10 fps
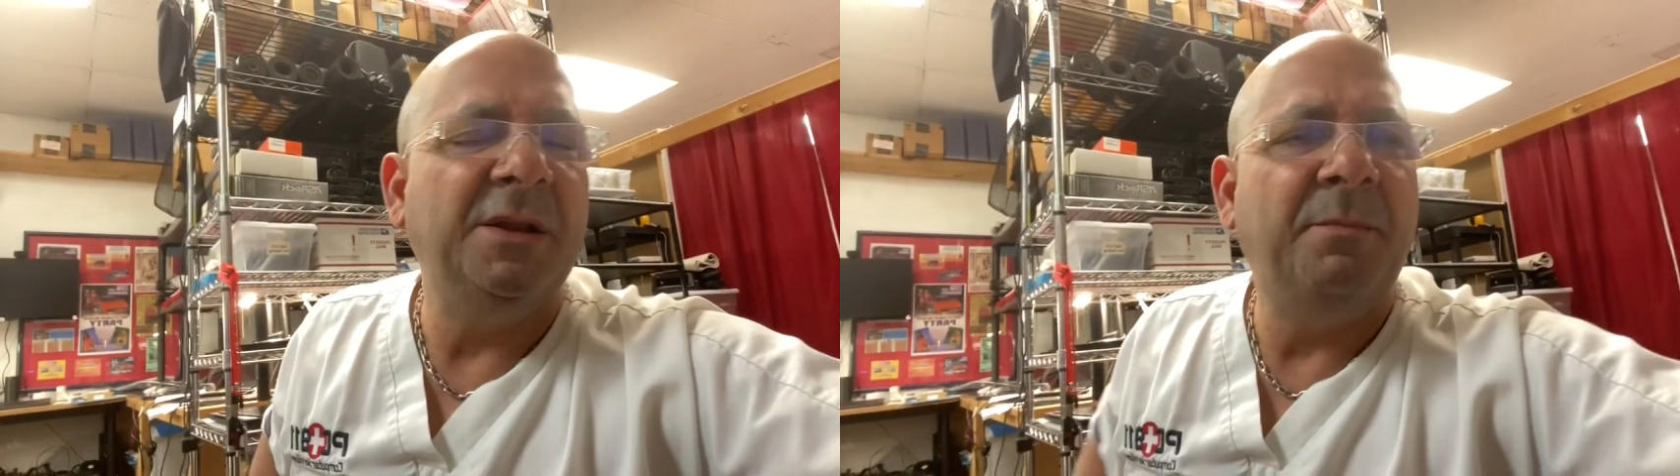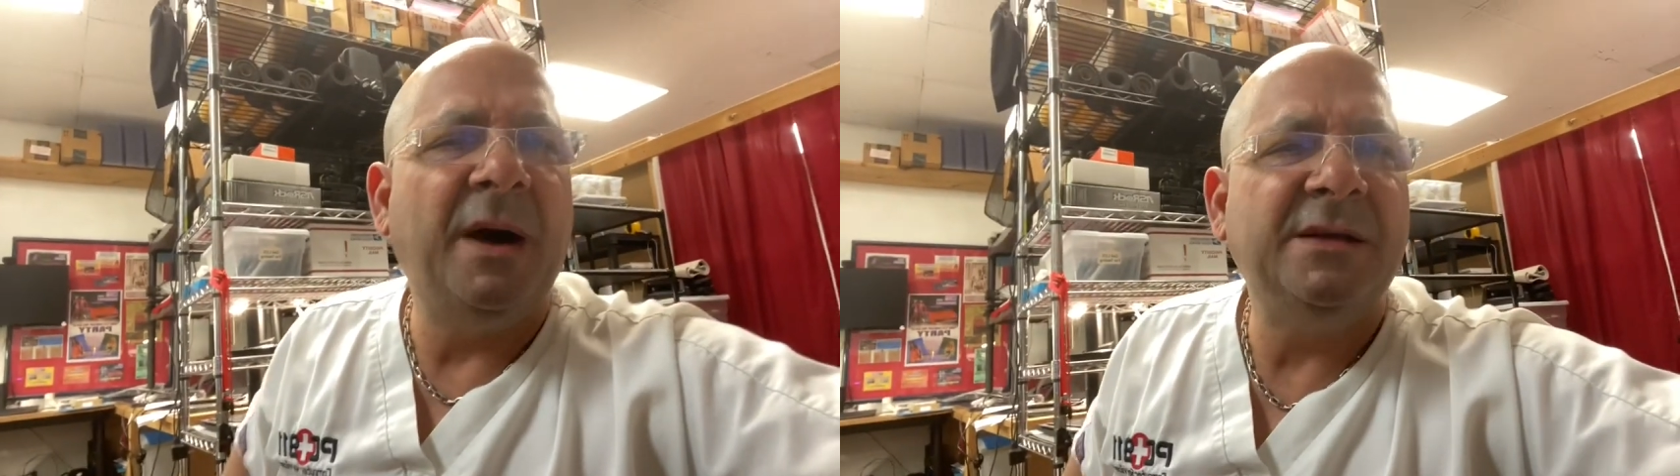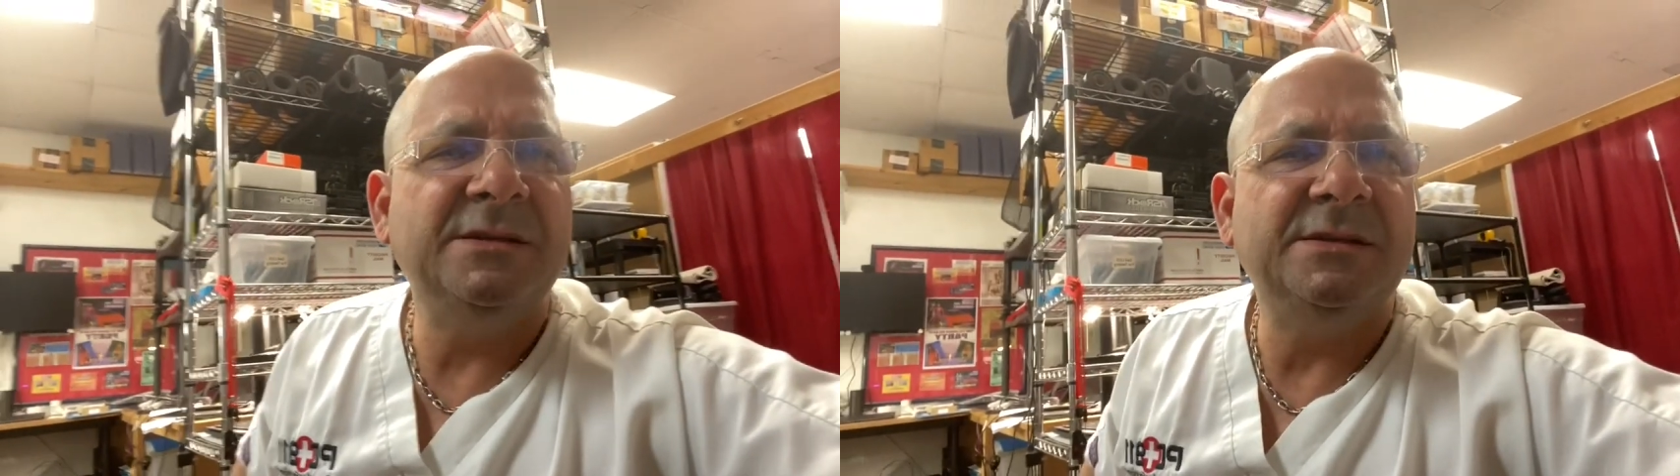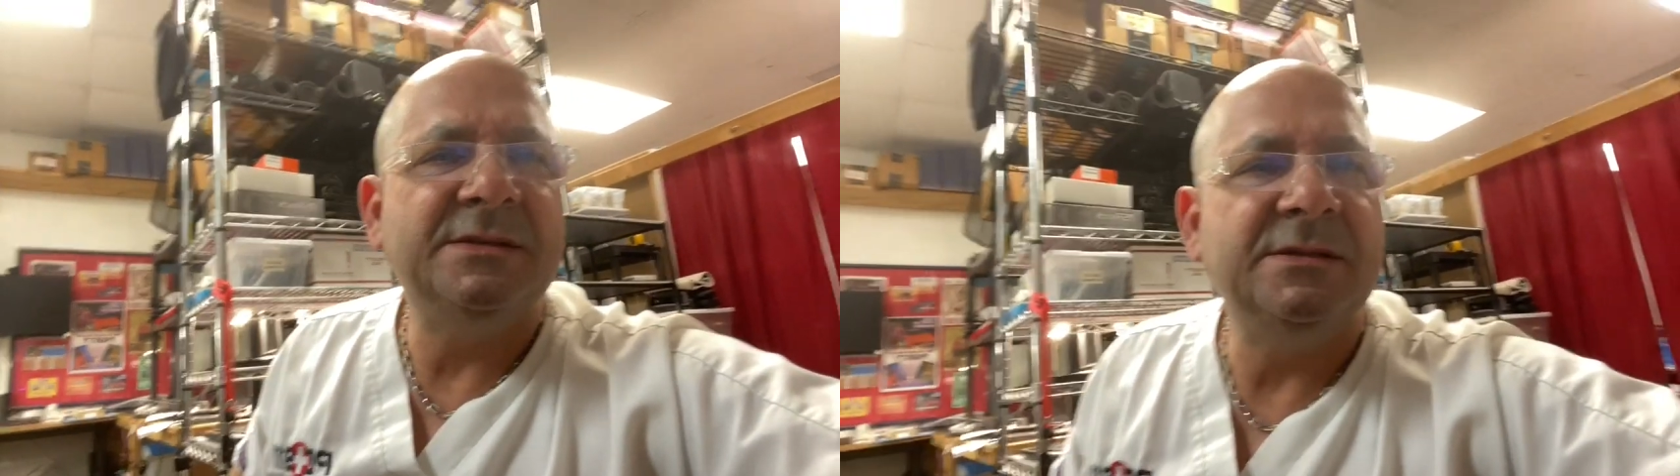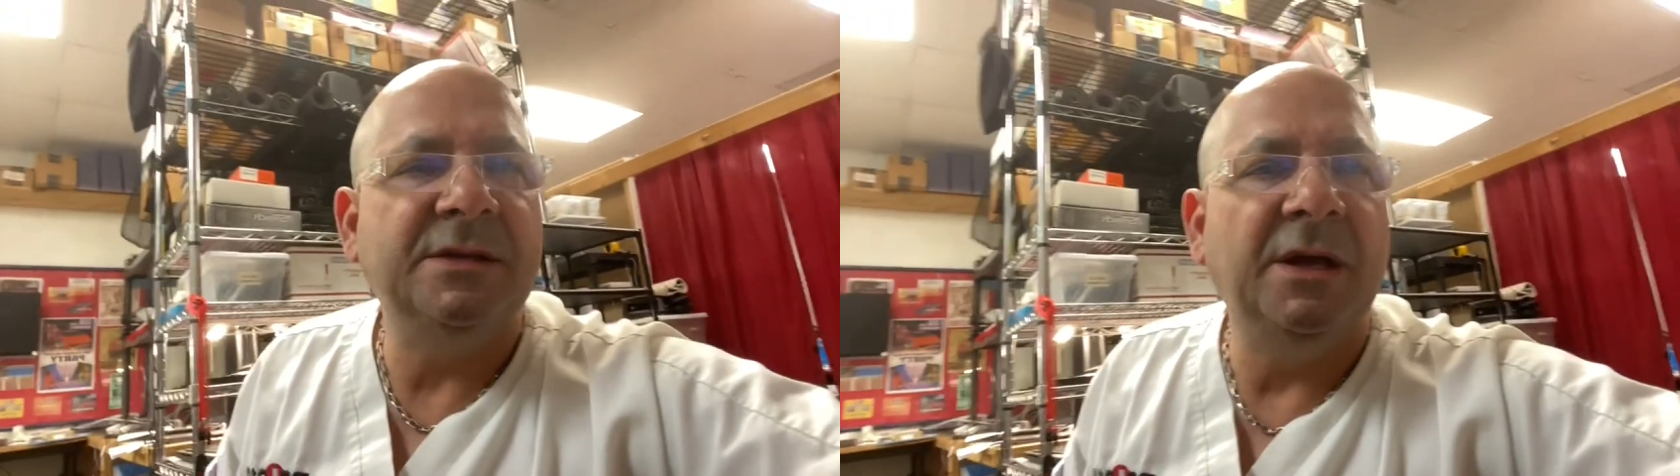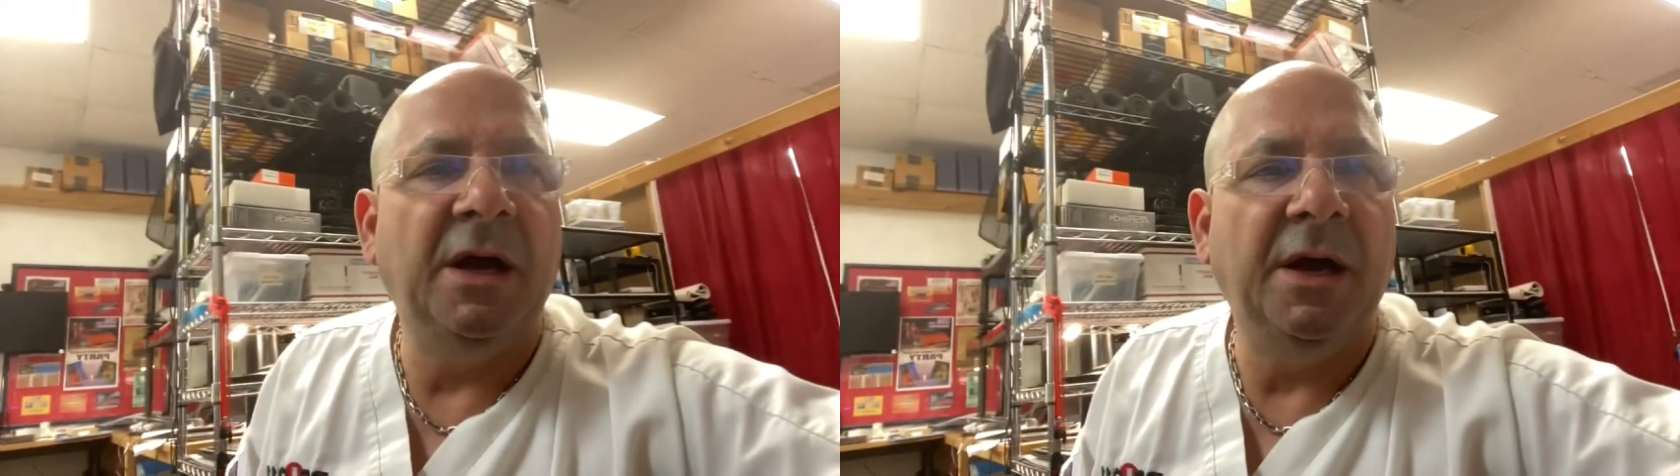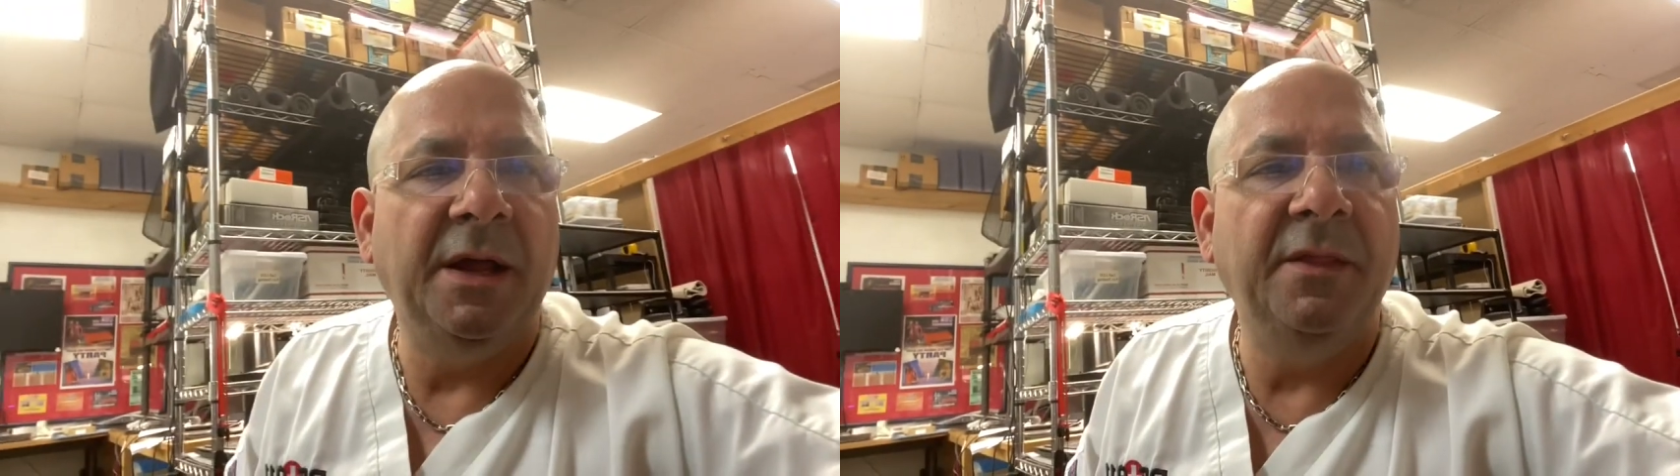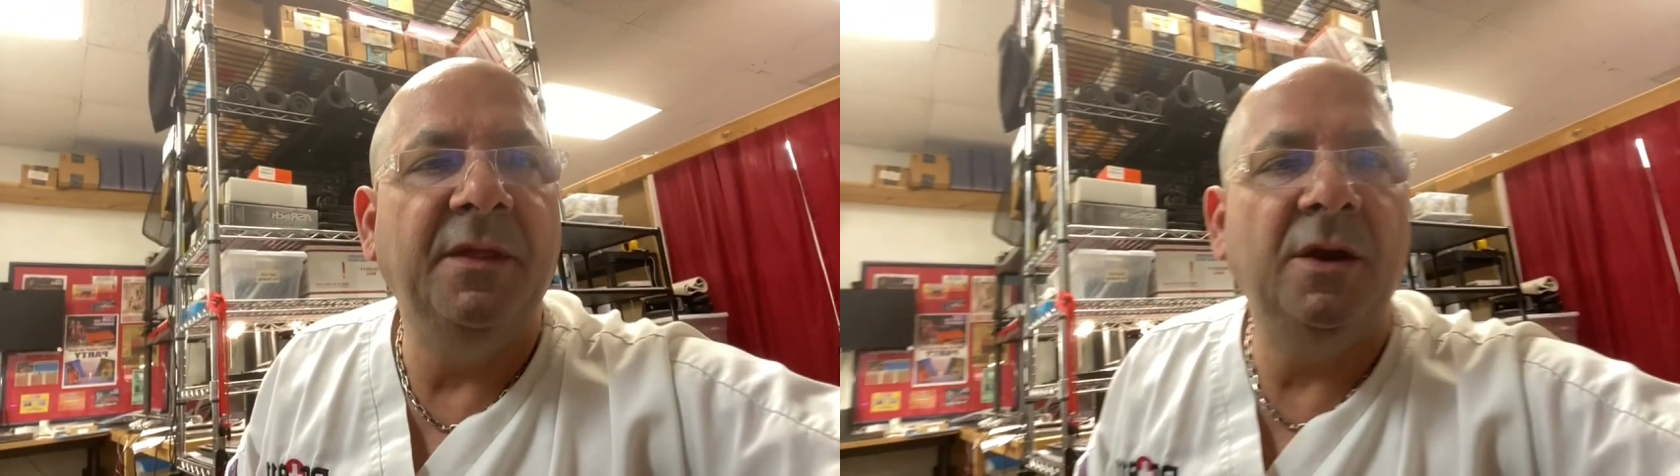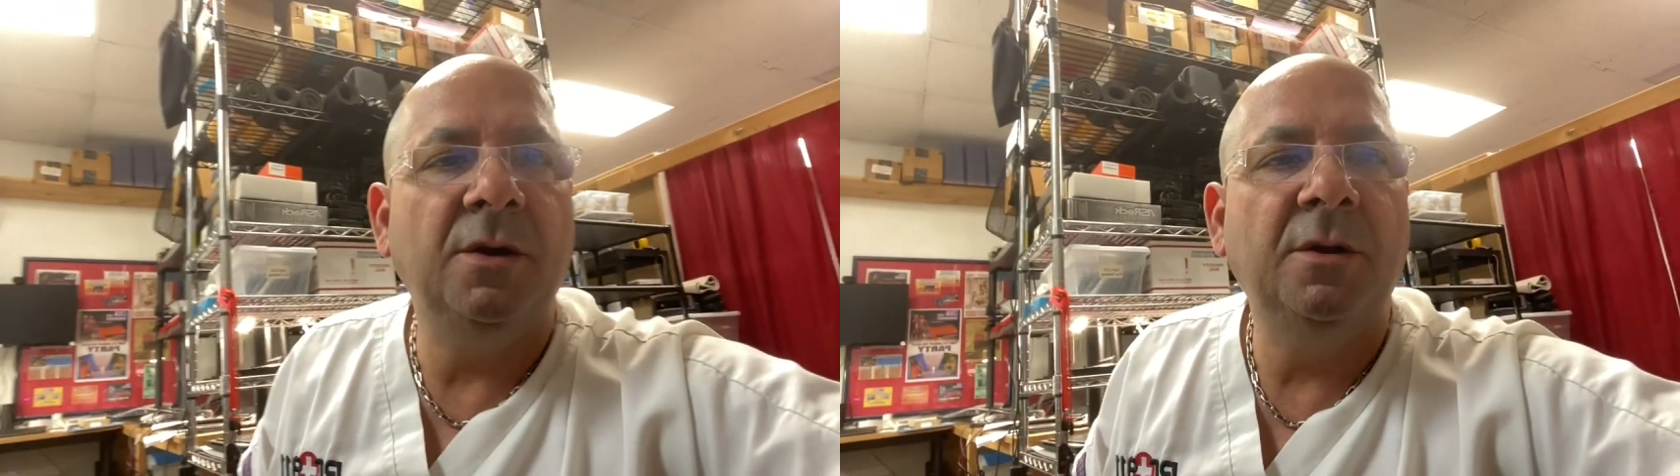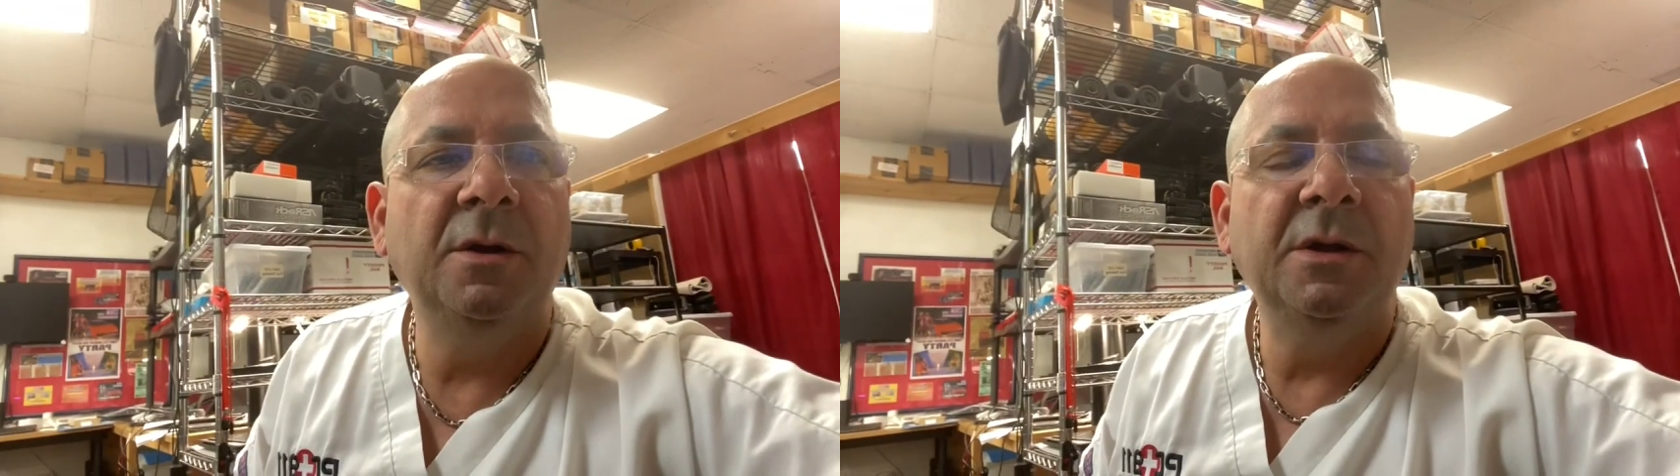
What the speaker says: deposits in there.